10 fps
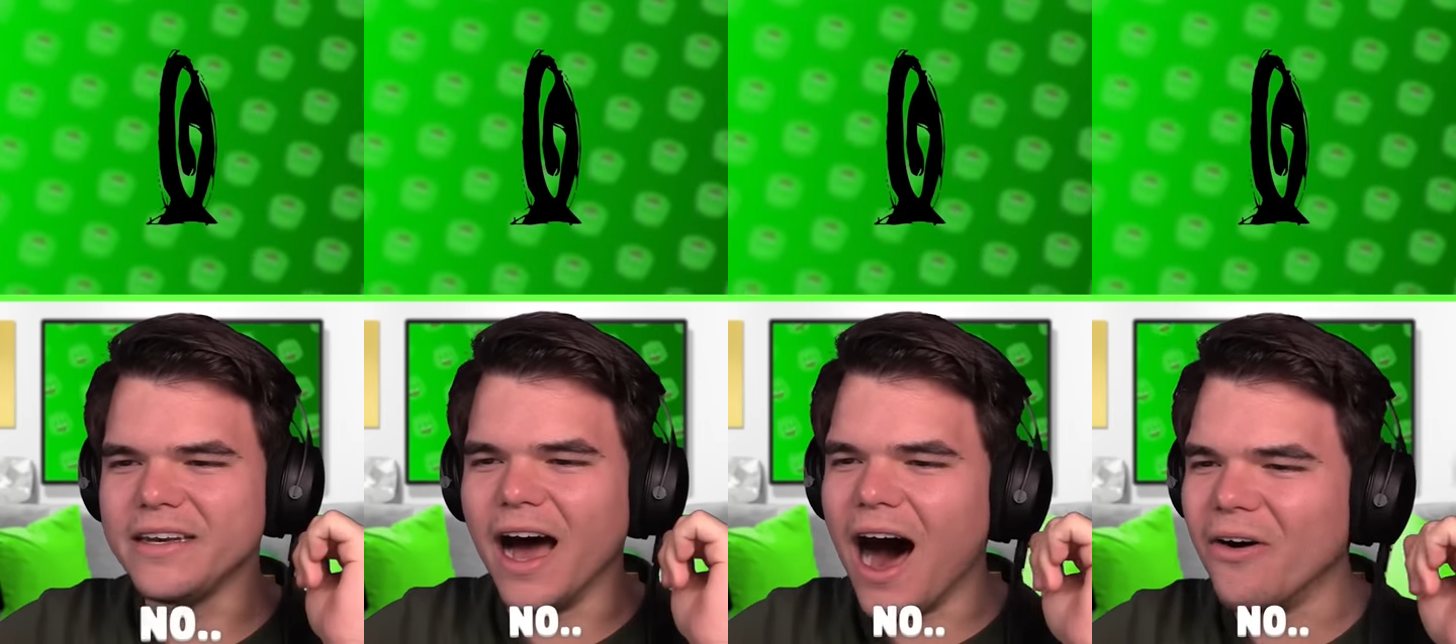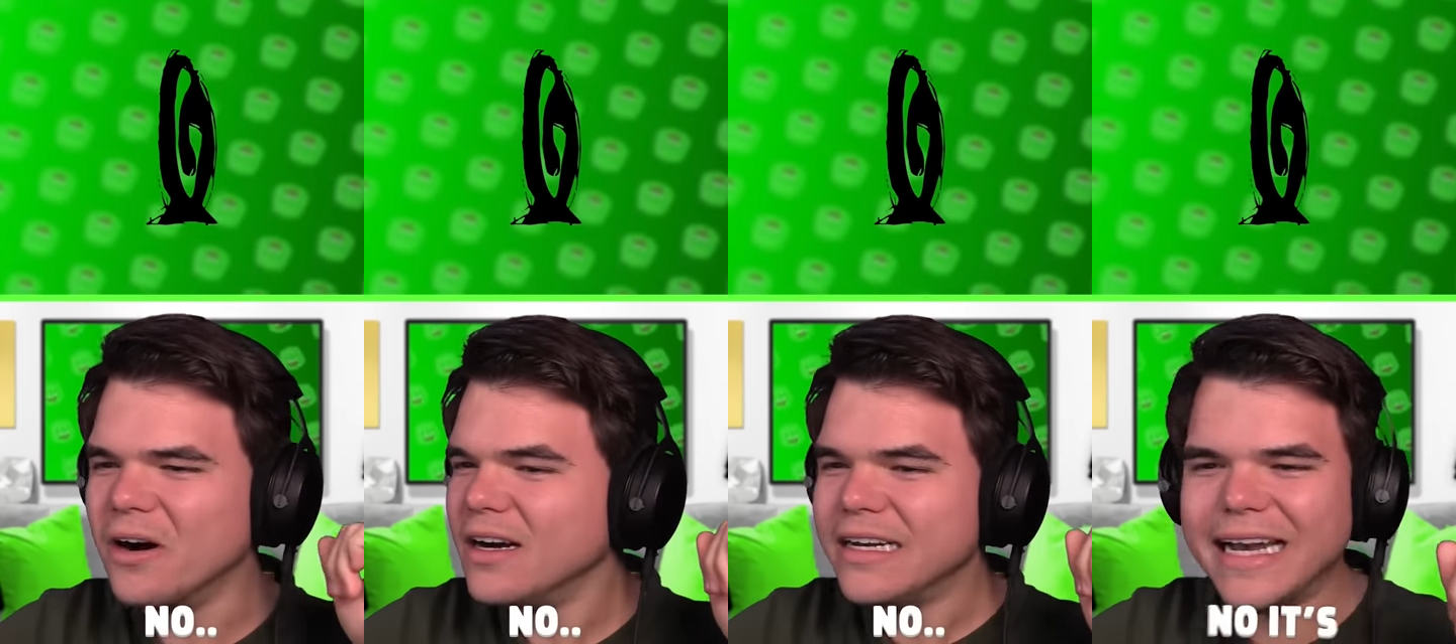No,
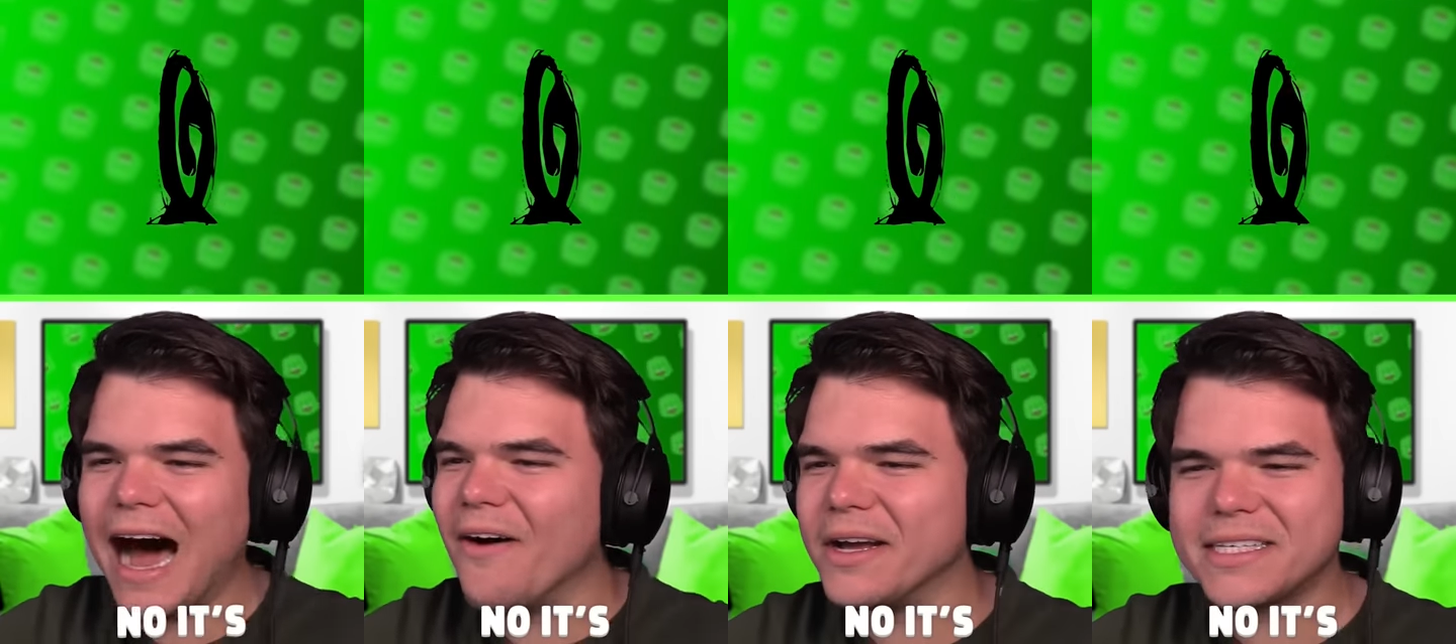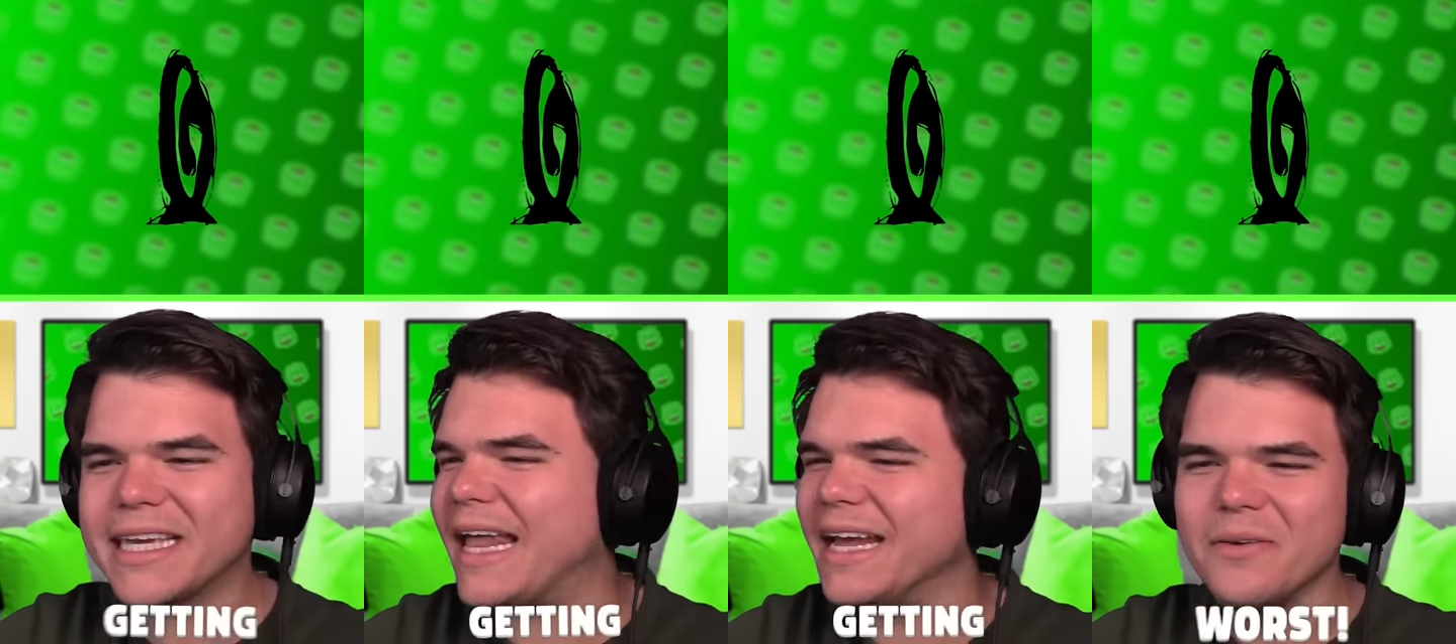no, it's
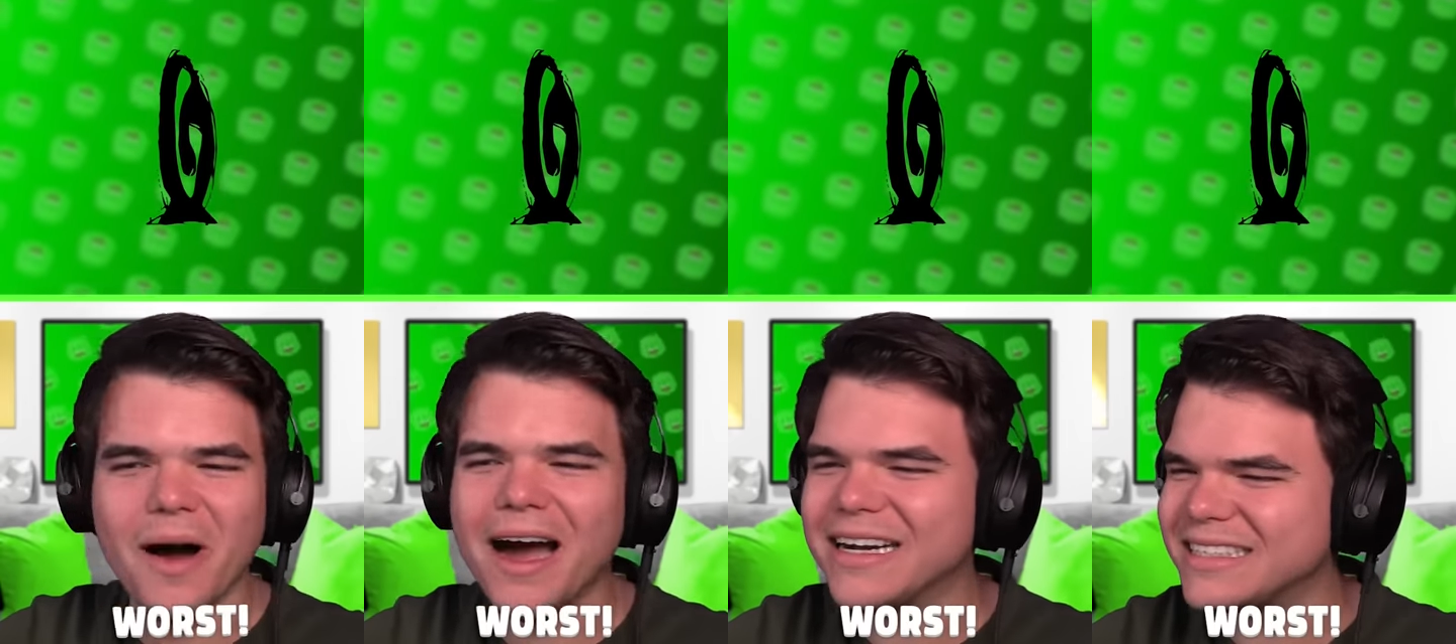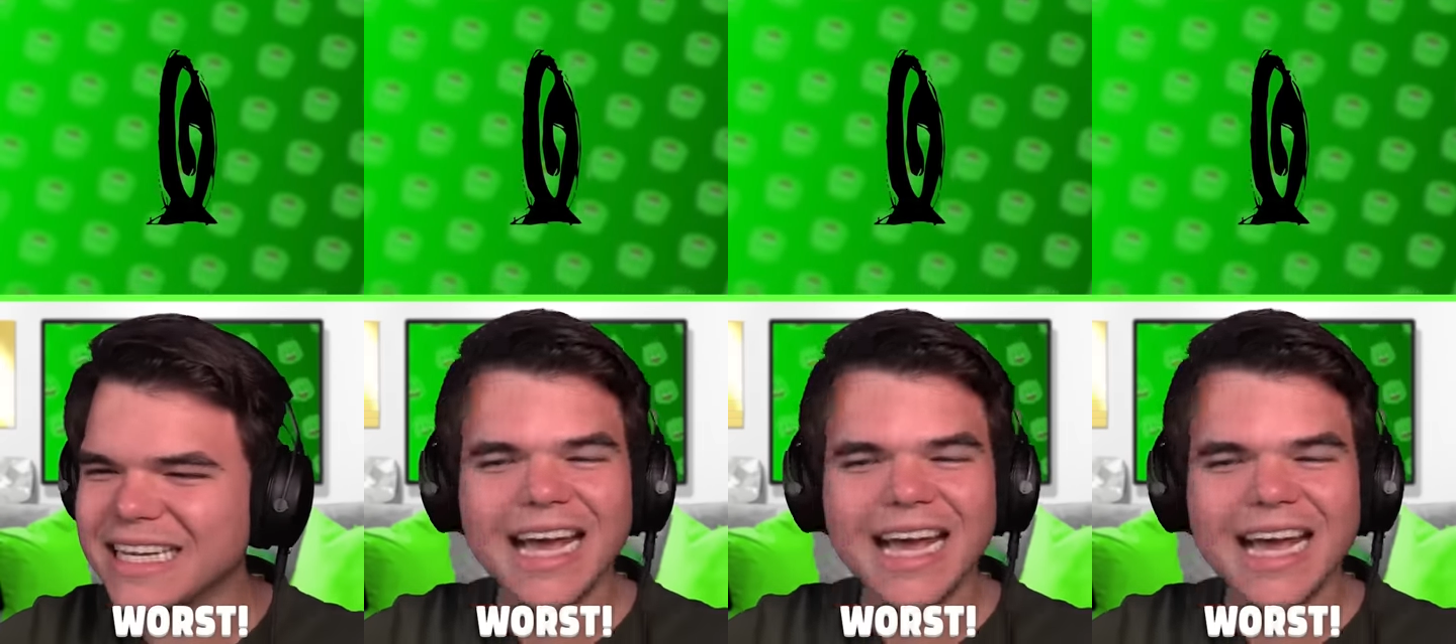getting worse.